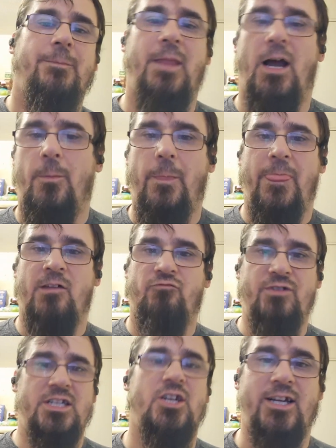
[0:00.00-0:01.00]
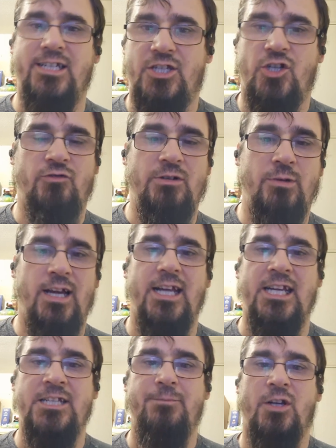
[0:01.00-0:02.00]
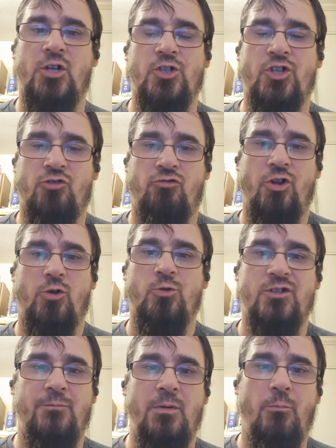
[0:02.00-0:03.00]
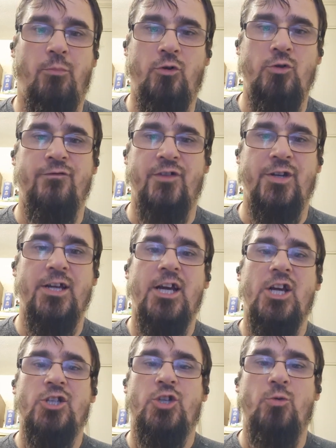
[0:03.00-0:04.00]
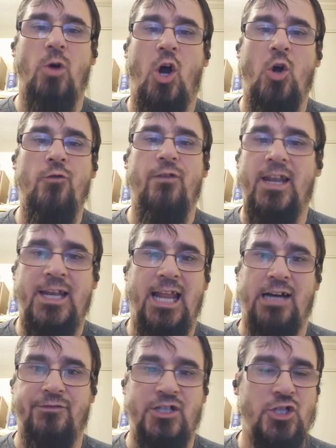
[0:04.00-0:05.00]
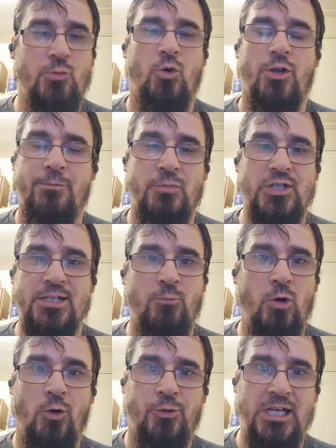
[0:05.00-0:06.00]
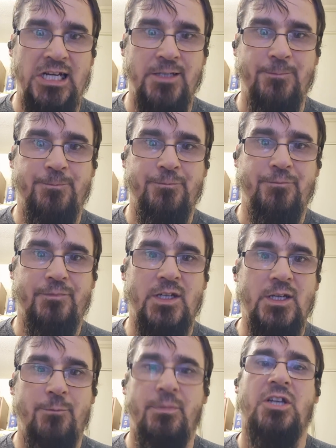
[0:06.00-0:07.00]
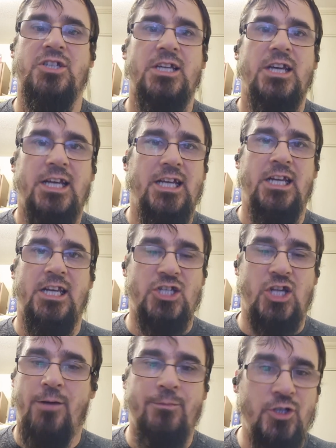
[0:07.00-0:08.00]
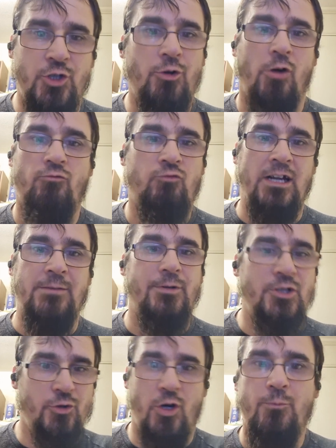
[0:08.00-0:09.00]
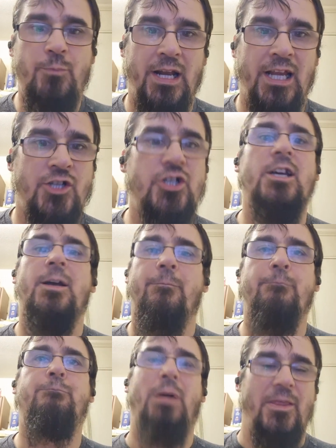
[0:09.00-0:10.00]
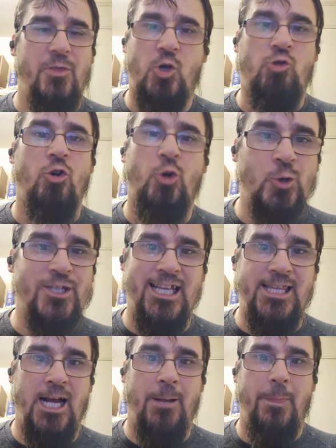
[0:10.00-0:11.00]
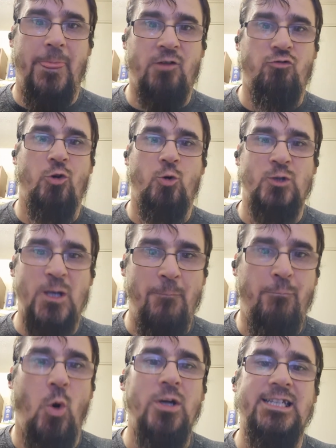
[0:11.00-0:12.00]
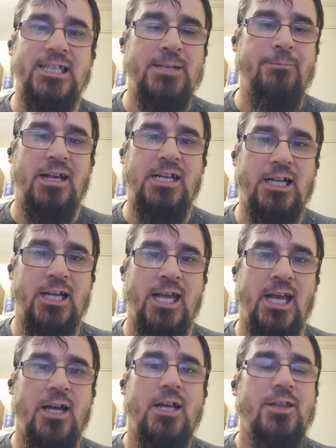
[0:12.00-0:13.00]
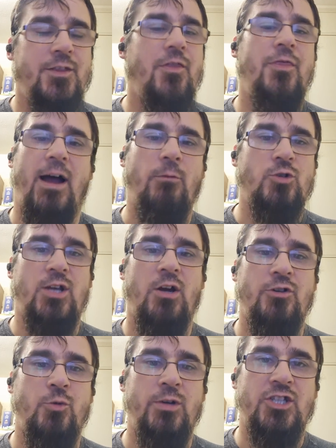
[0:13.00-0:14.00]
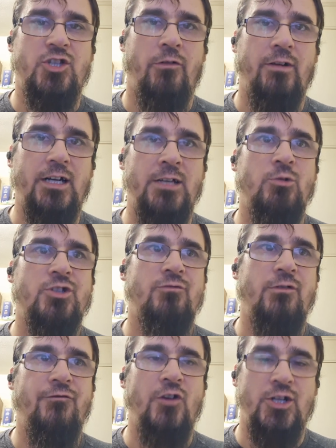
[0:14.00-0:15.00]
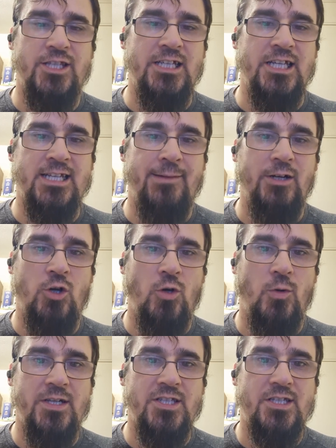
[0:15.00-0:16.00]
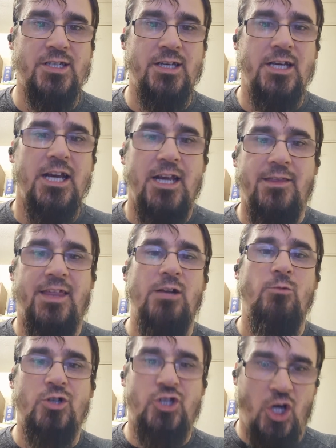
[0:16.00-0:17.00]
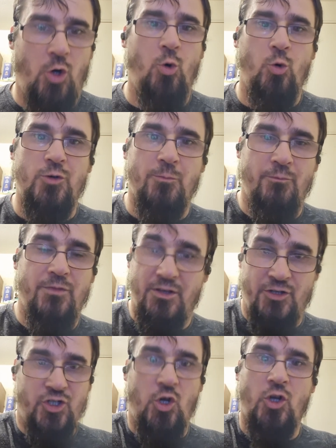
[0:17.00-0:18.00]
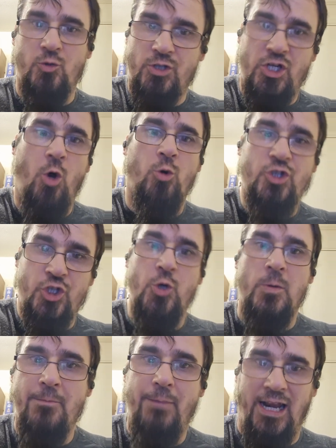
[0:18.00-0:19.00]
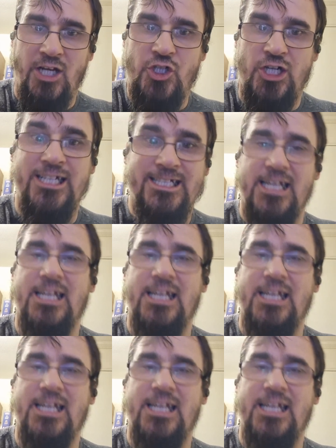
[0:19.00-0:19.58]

Now, the reason I disagree with that is because the chronicles have been proven to over-lavish what the Muslim world did. Because in Islam, you don't rape, you don't pillage. But the chronicles said that. The chronicles pointedly made clear that that was how you historically was to refer to the Islamic conquests. They were told, that the scholars were told to embellish it